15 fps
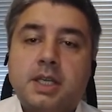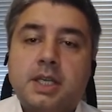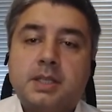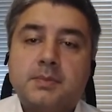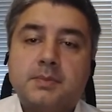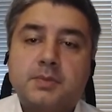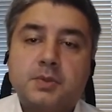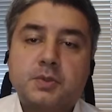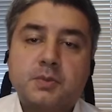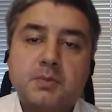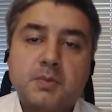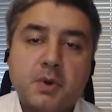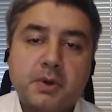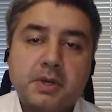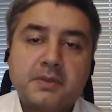into
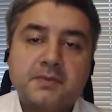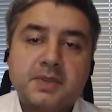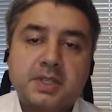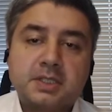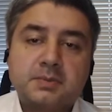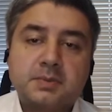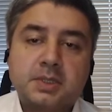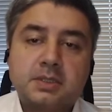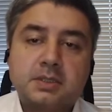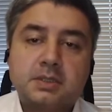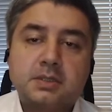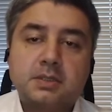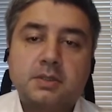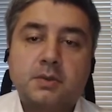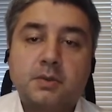more
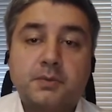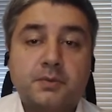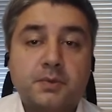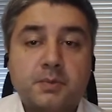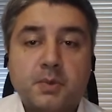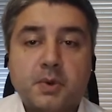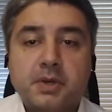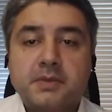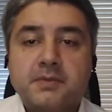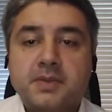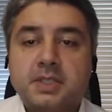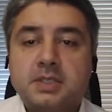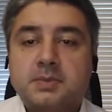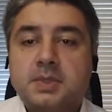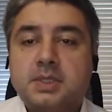investments or for more
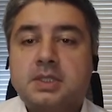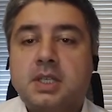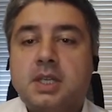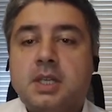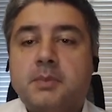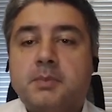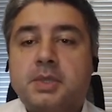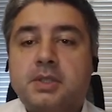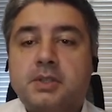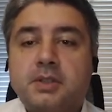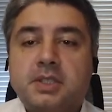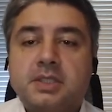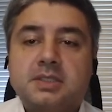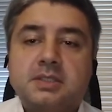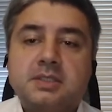investments, but
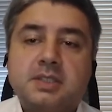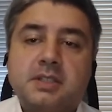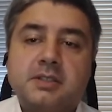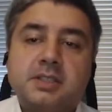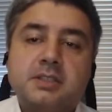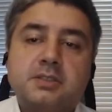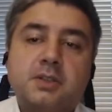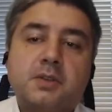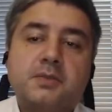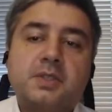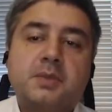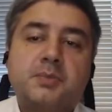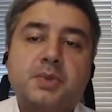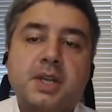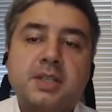not necessarily
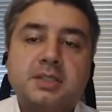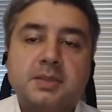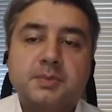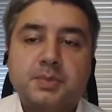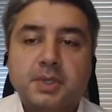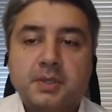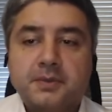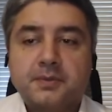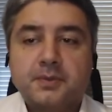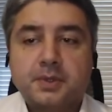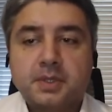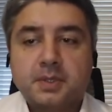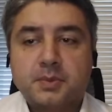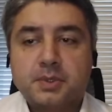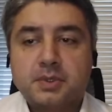solving a pressing problem for
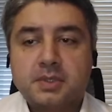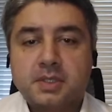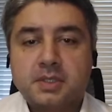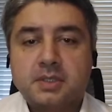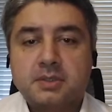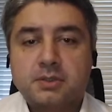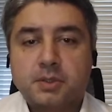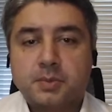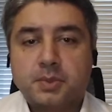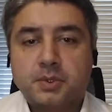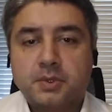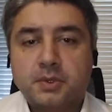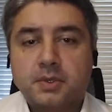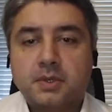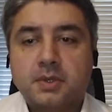the Brazilian
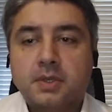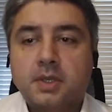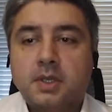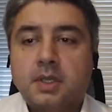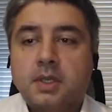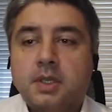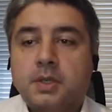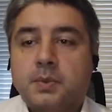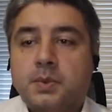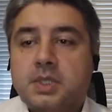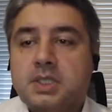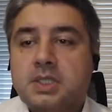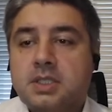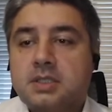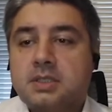entrepreneur,
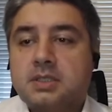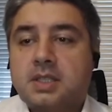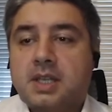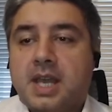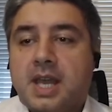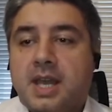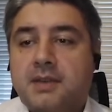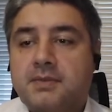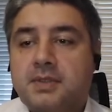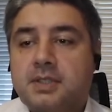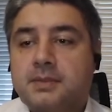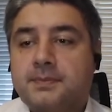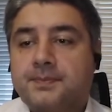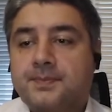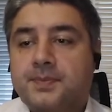which is
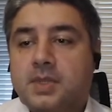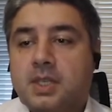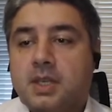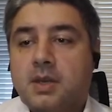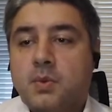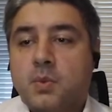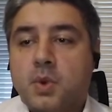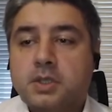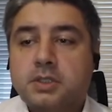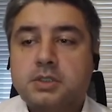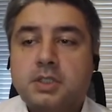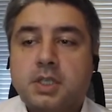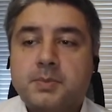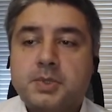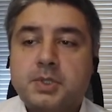having a
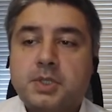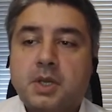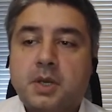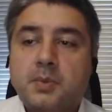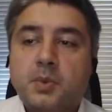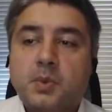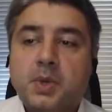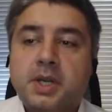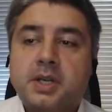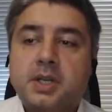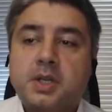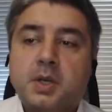one-stop shop where a